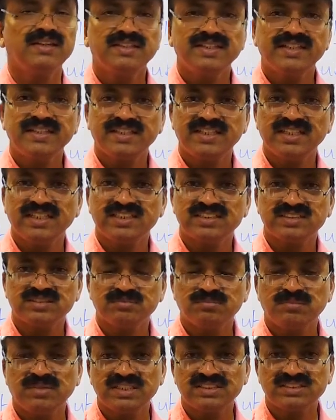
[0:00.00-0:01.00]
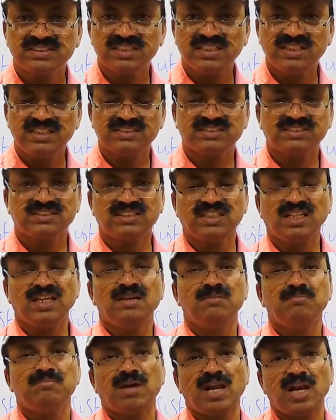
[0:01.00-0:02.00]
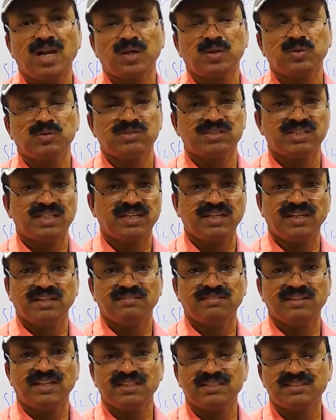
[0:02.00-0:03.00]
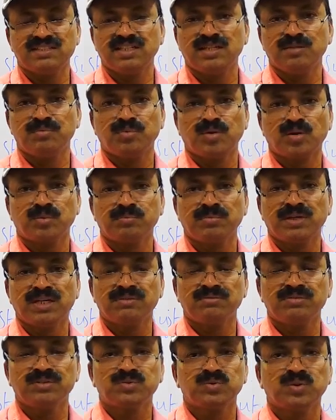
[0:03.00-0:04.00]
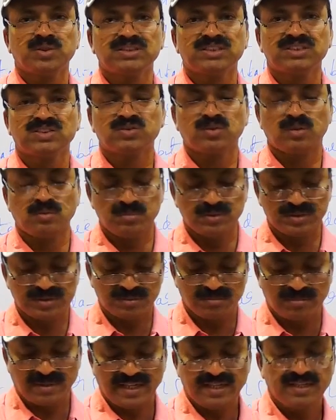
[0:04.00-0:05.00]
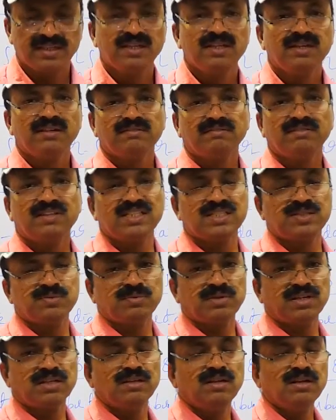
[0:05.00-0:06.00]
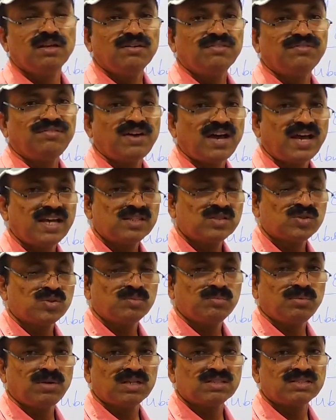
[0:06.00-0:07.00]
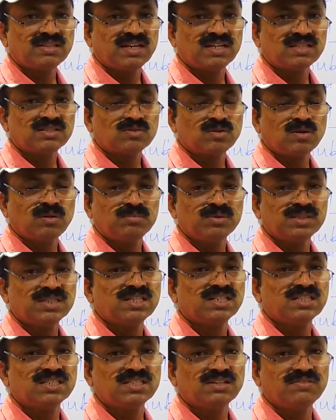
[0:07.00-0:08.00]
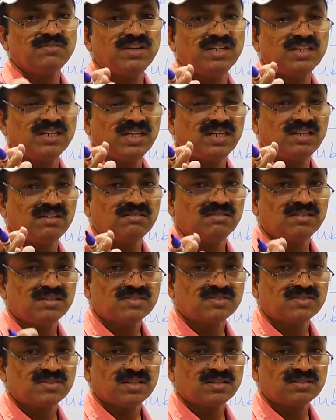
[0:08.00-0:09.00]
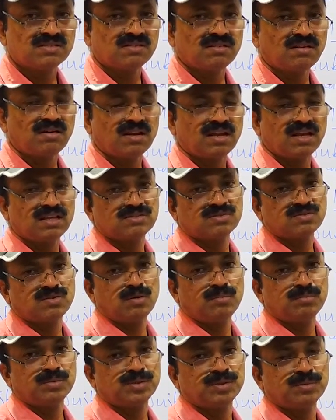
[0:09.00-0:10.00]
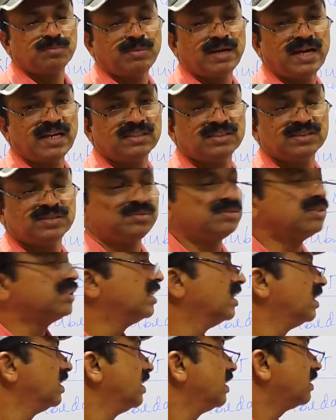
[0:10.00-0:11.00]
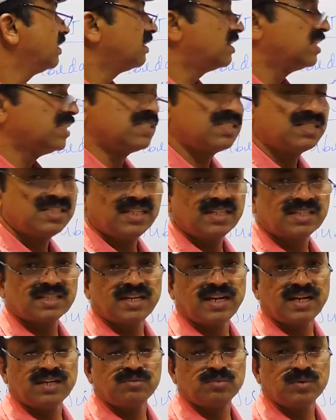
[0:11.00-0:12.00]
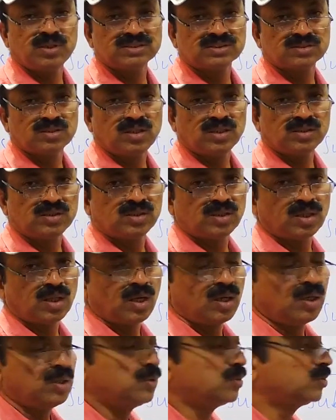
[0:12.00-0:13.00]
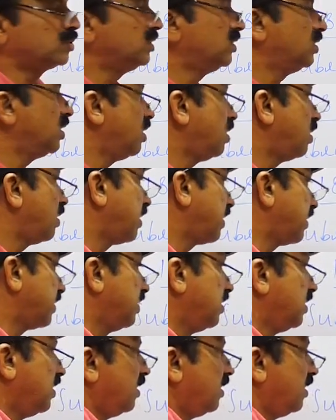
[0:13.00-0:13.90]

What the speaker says: It is Majlis-e Malguzari. That's the department which was established by this one. 5 subas are established and 17 districts are established by this one. District head was called Talukdar.